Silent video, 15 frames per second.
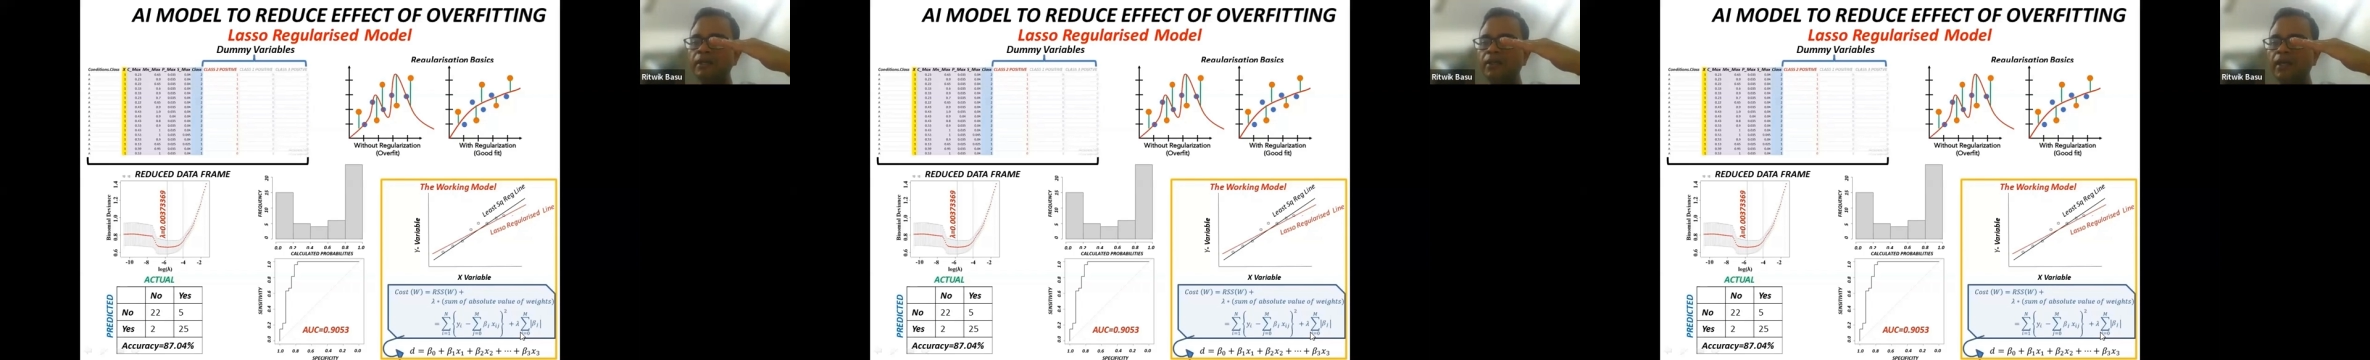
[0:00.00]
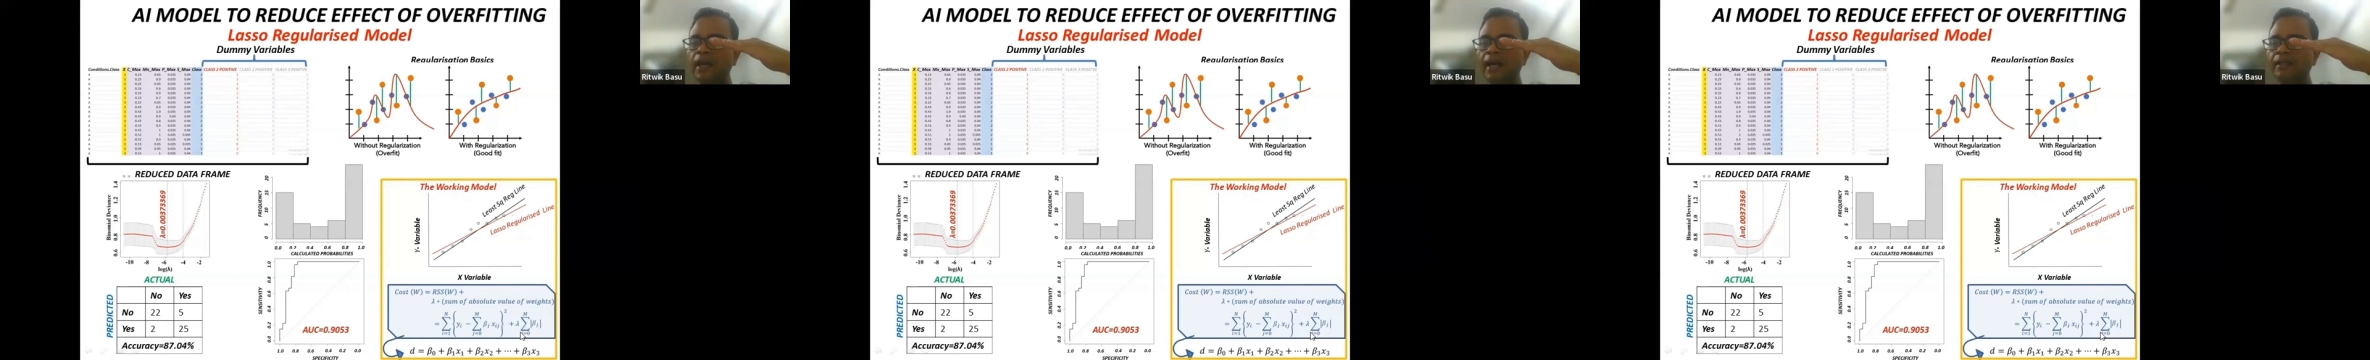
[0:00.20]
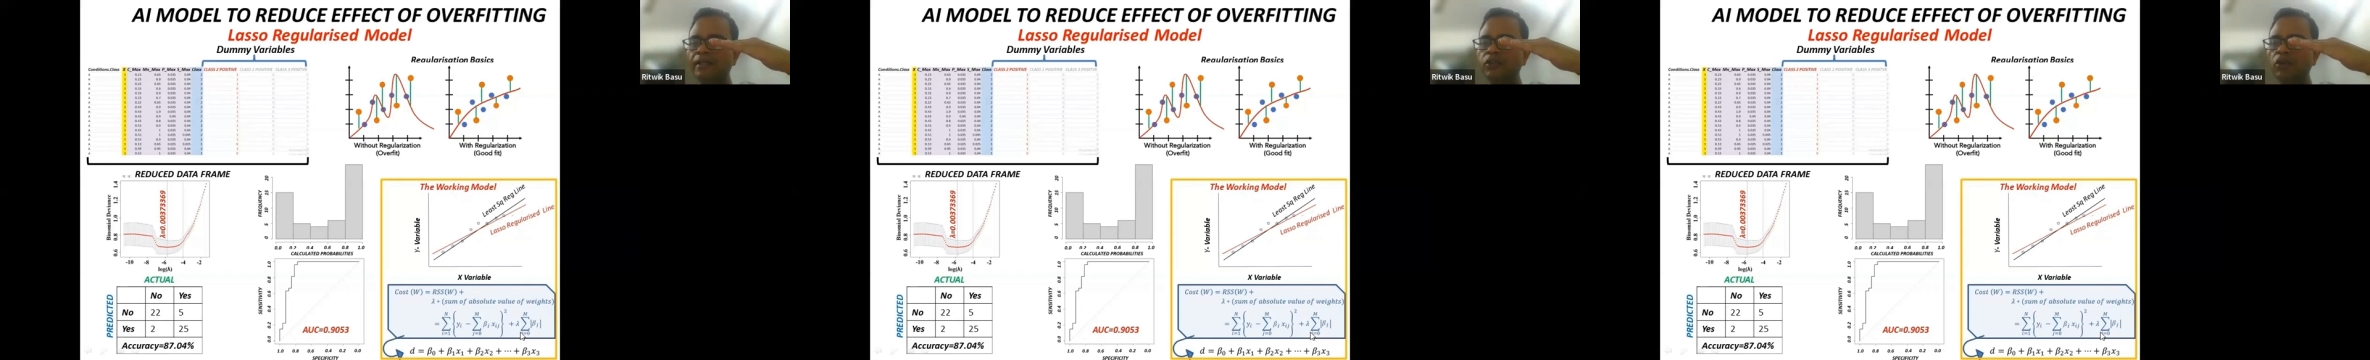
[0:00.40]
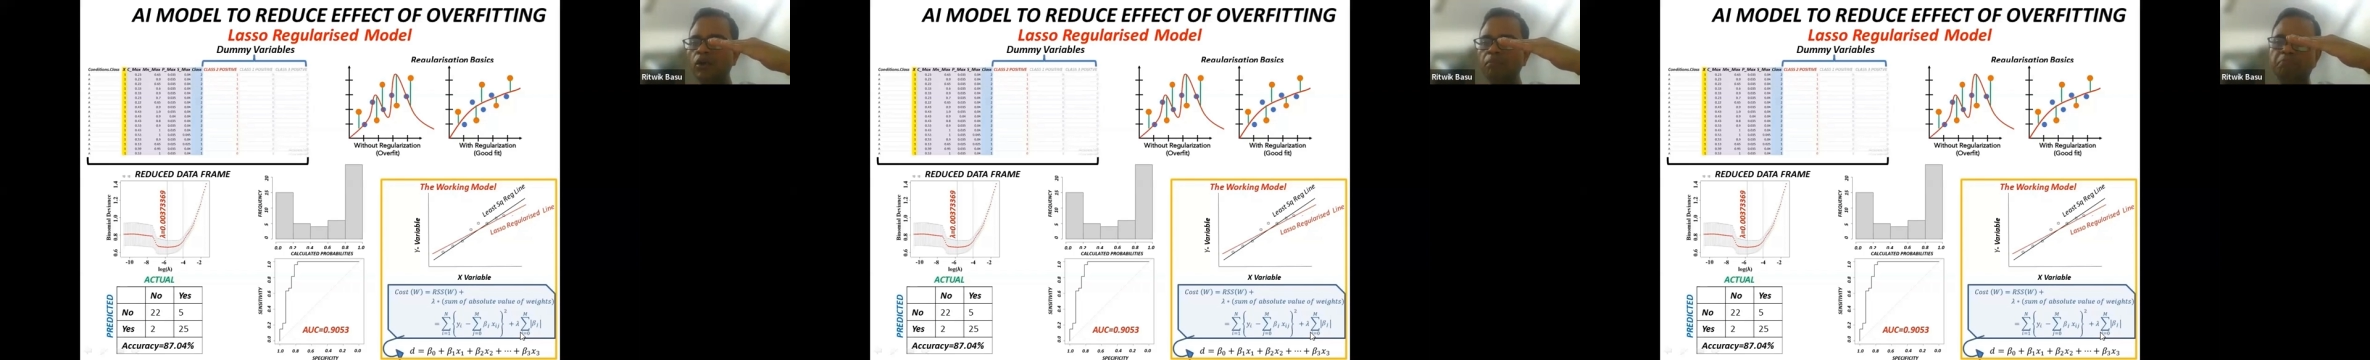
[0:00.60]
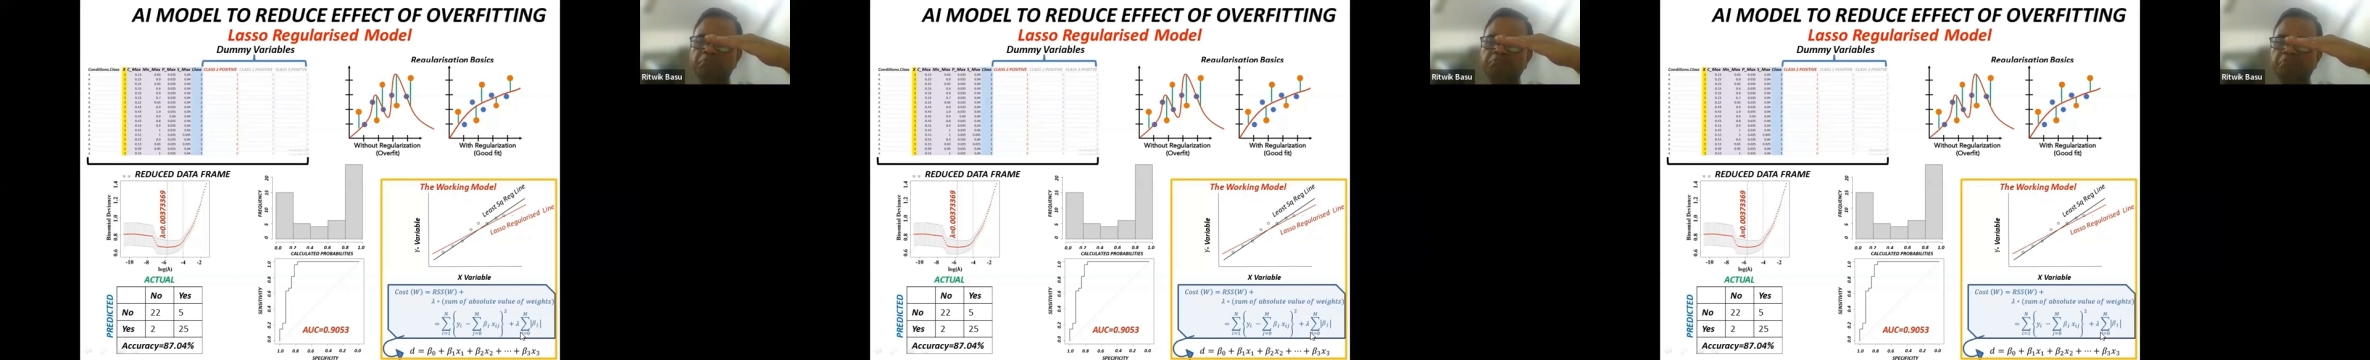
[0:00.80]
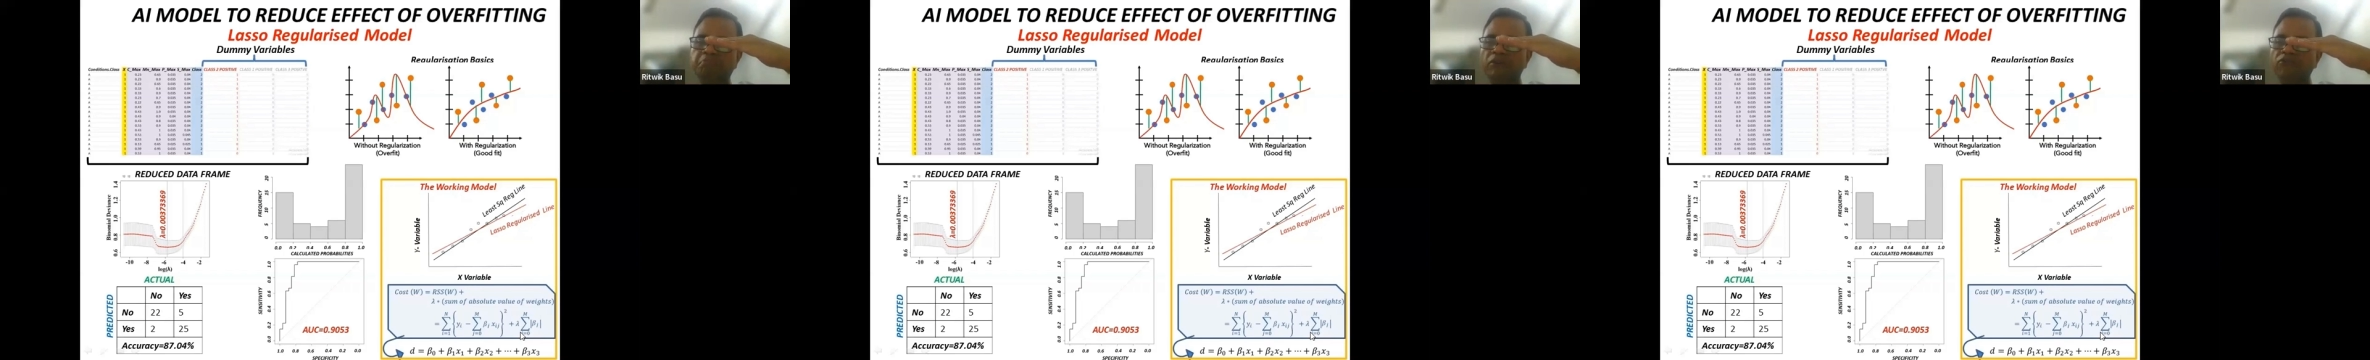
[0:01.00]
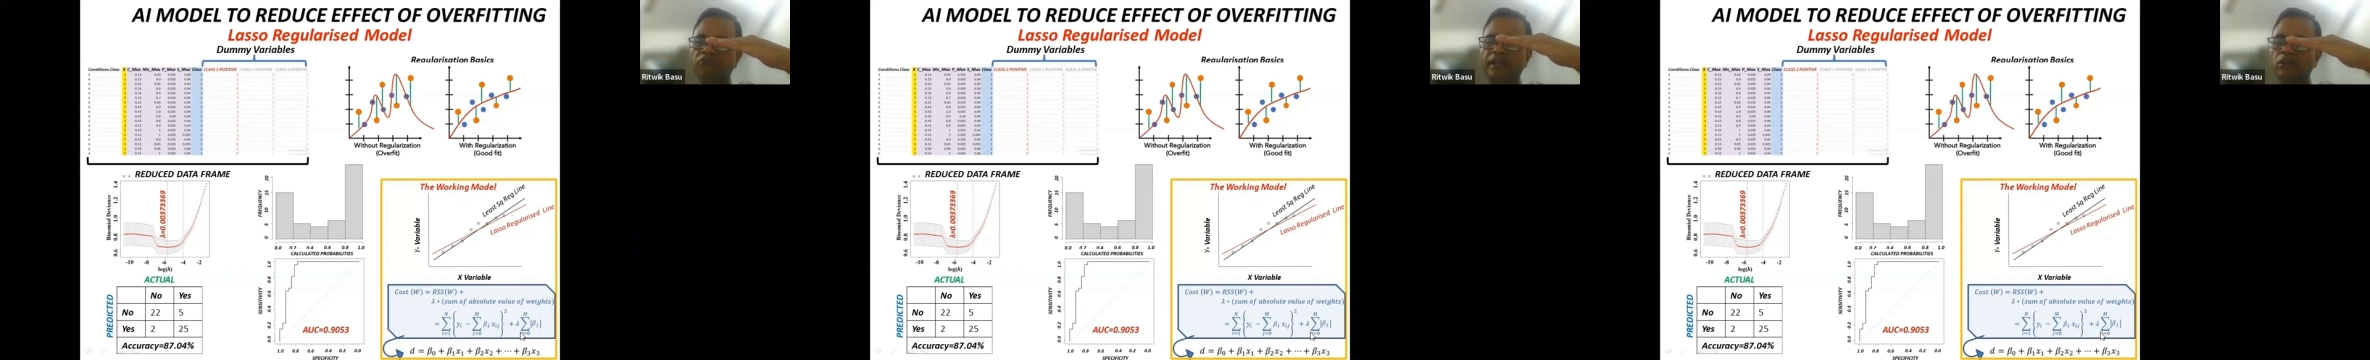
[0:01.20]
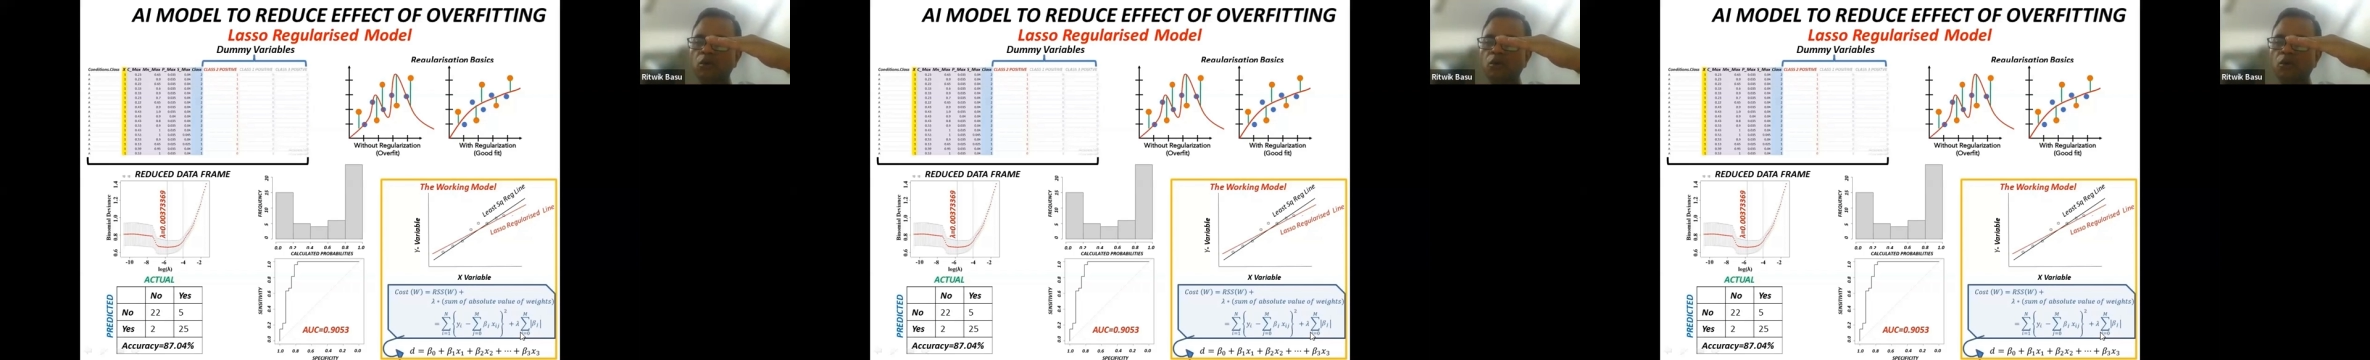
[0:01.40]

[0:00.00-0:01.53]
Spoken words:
they had a slope very